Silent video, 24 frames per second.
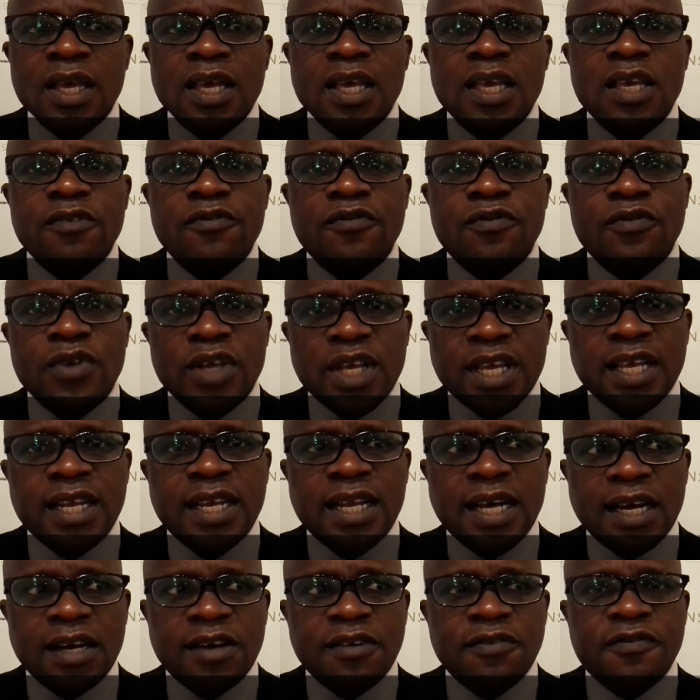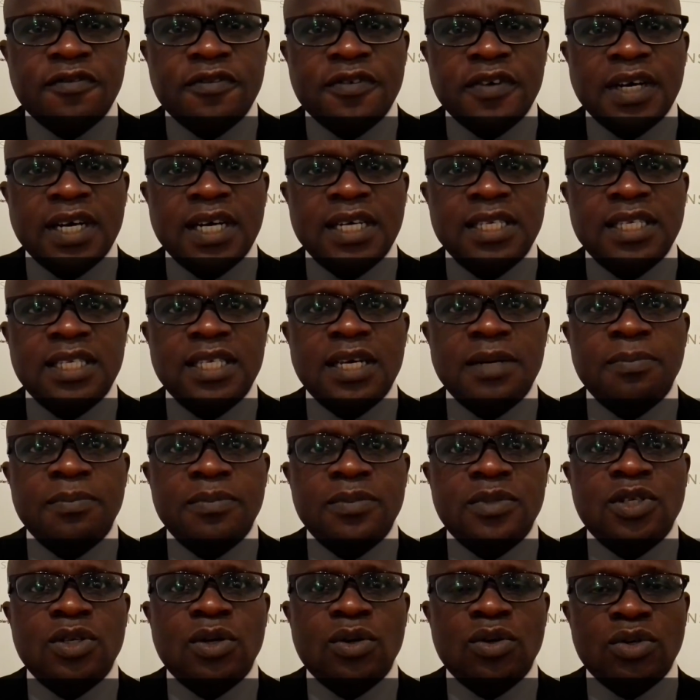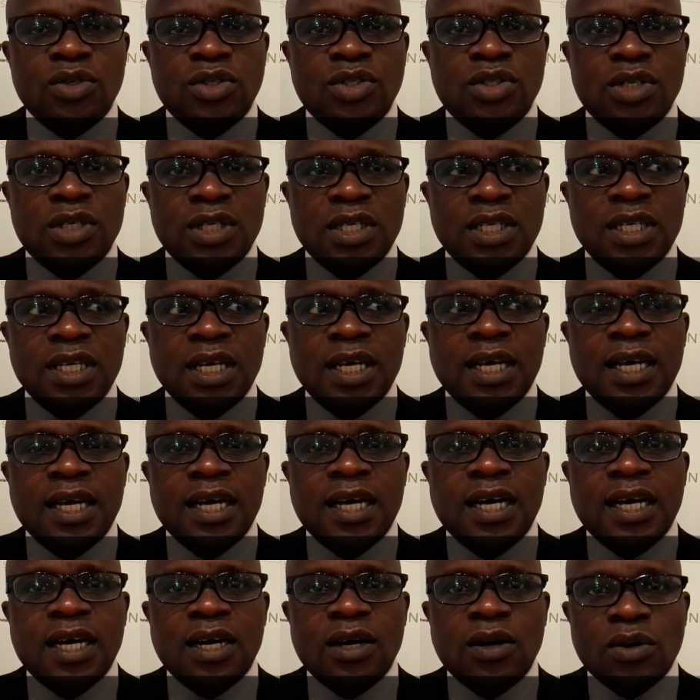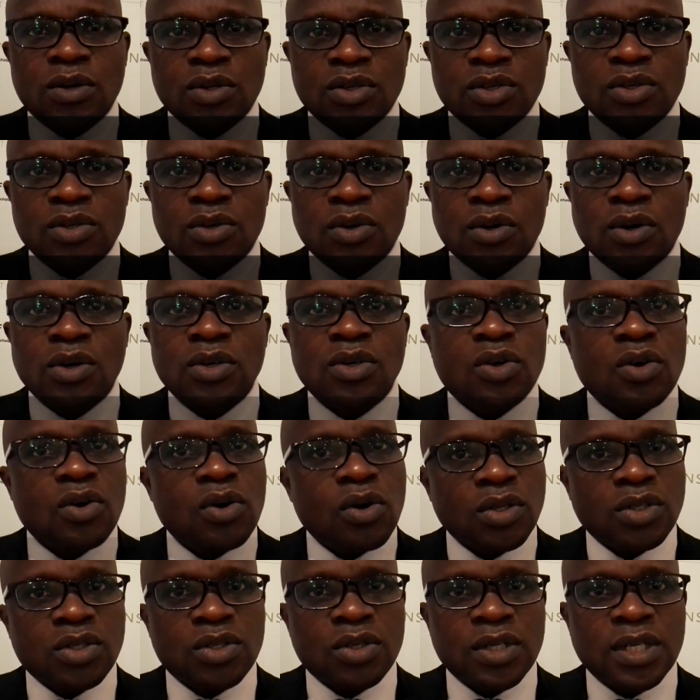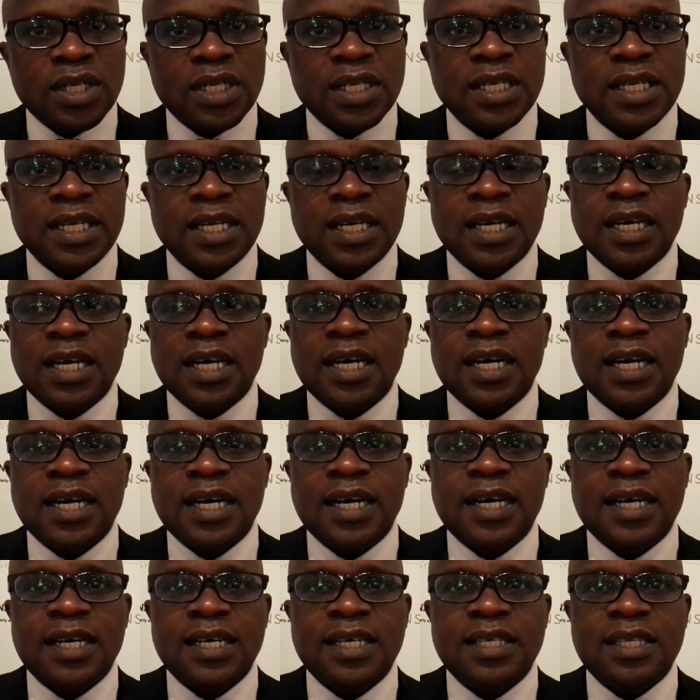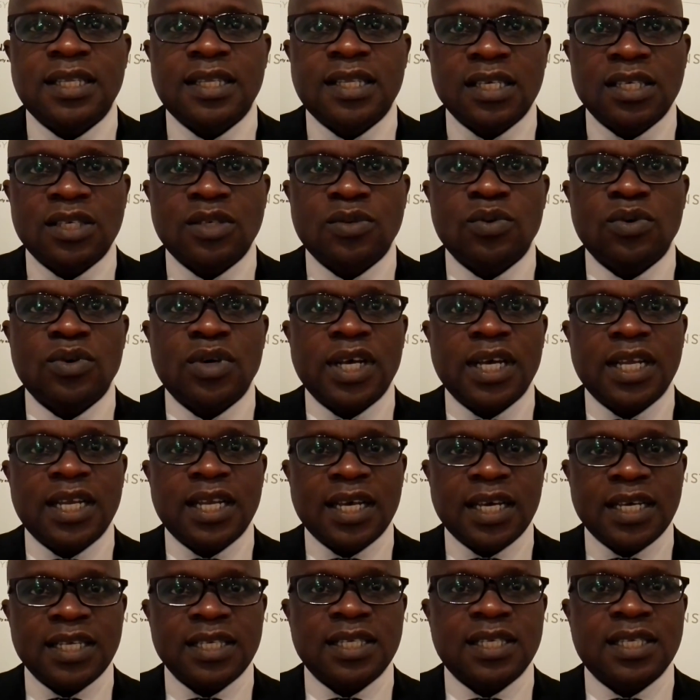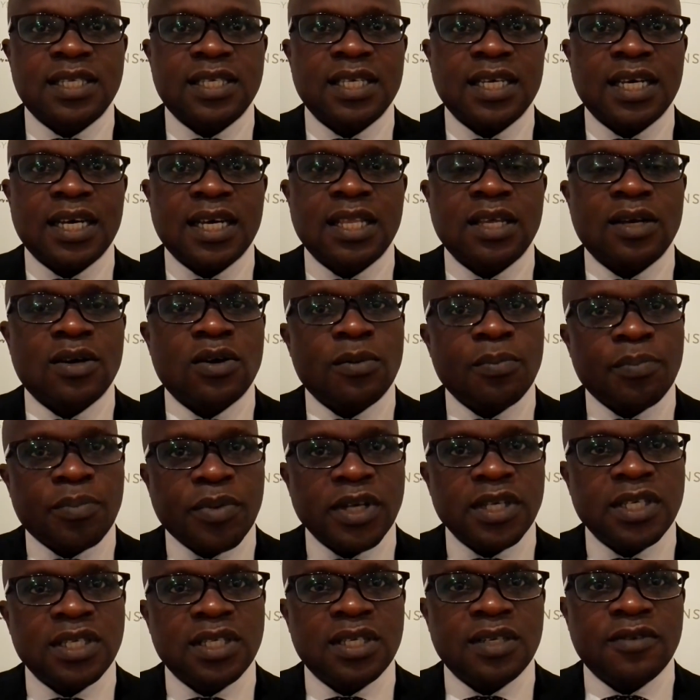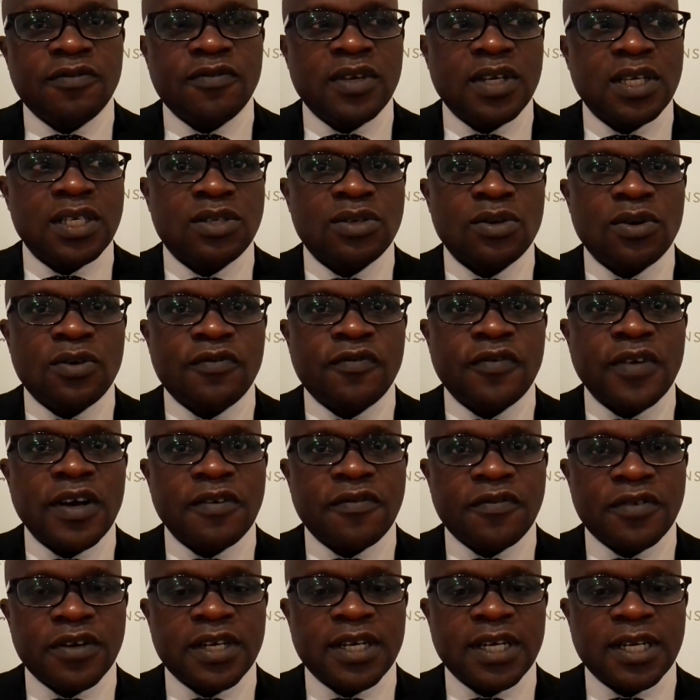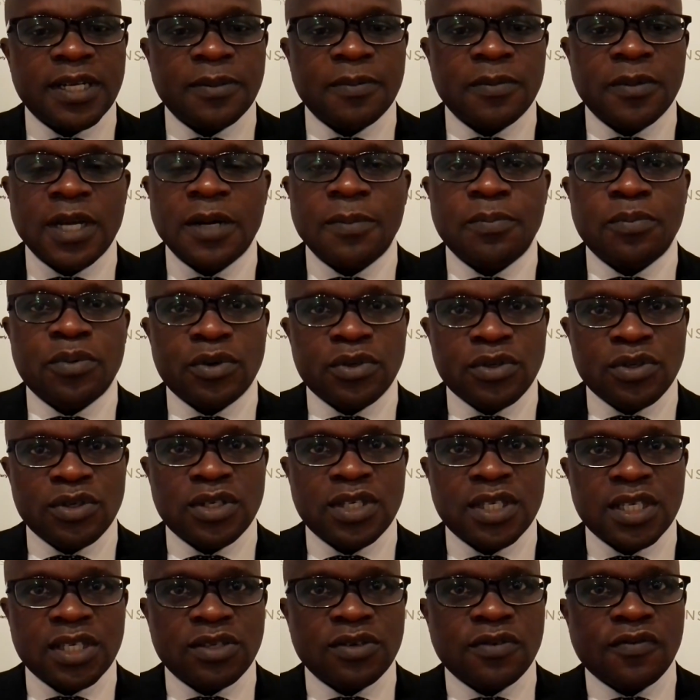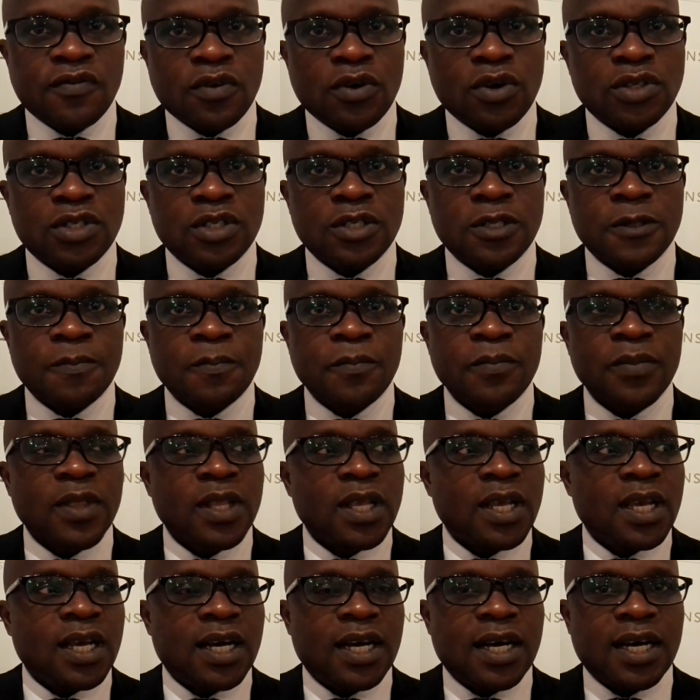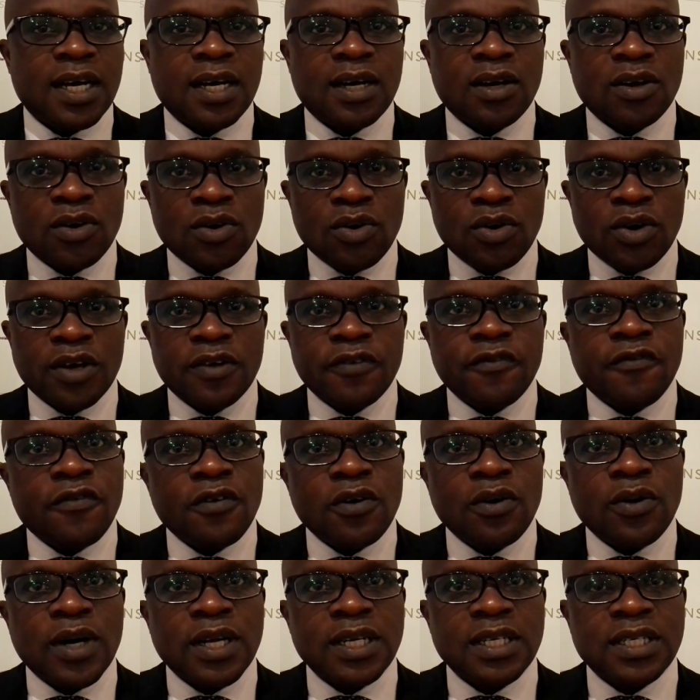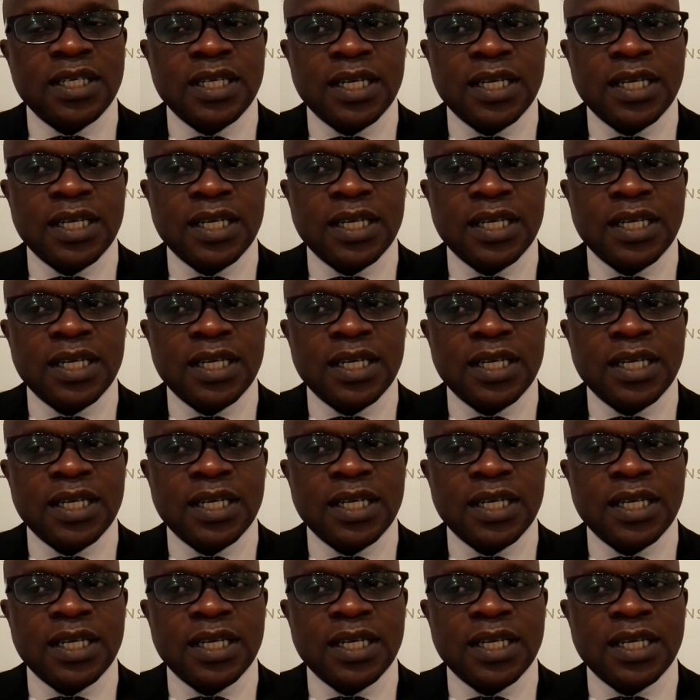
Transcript: If we can have some solution also on cotton, uh, this will enhance uh, the competitiveness of African uh, producers of cotton uh, going forward.